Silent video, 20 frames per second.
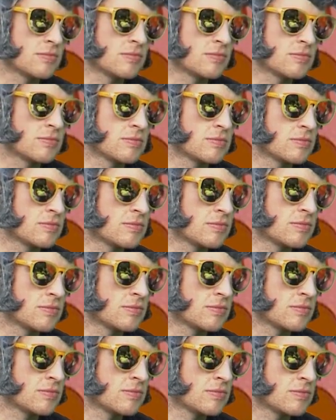
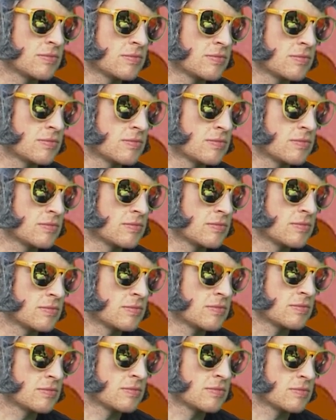
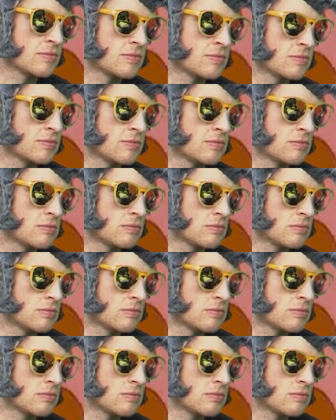The person shown says nothing.